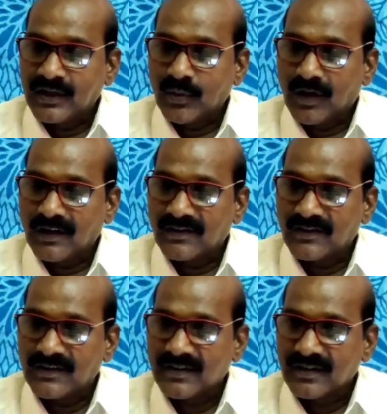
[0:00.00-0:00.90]
Nick
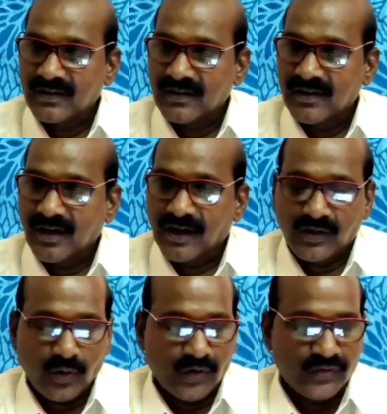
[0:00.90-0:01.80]
was
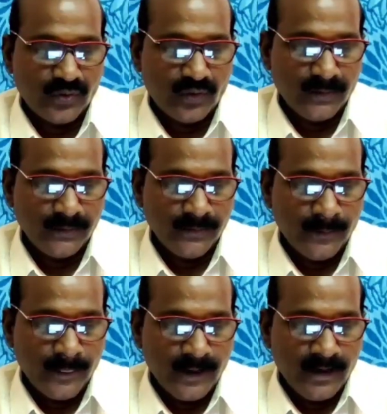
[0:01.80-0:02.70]
a torso.
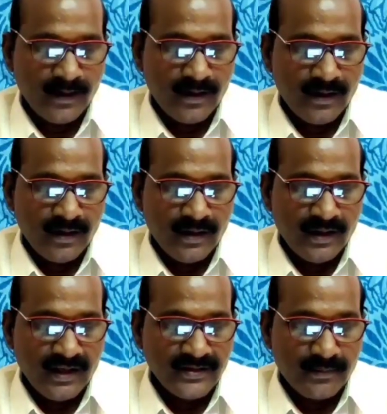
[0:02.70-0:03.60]

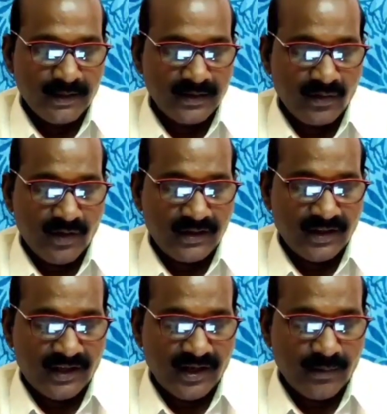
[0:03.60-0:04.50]
His mother
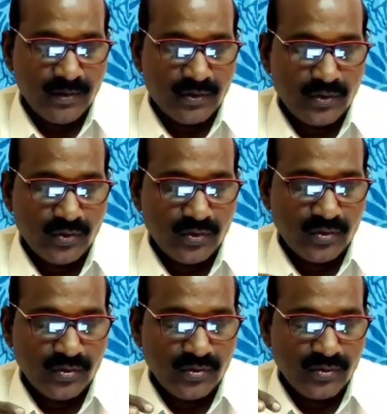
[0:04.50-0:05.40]
was unable
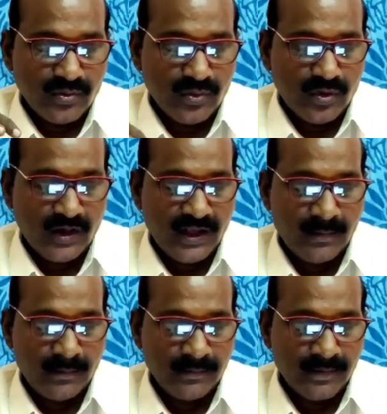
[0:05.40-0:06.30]
to
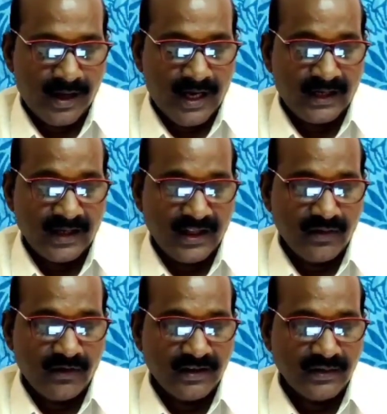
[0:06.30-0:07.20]
hold him
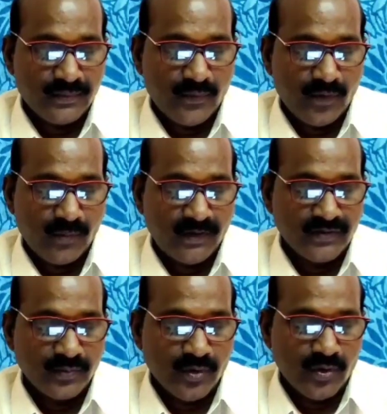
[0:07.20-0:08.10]
until he was
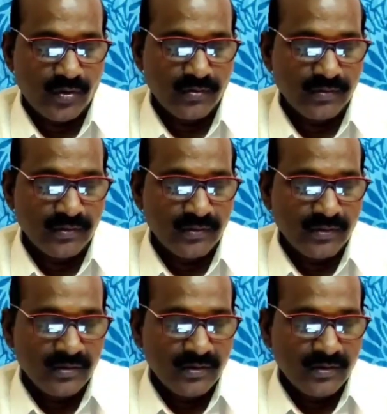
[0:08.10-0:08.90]
4 months old.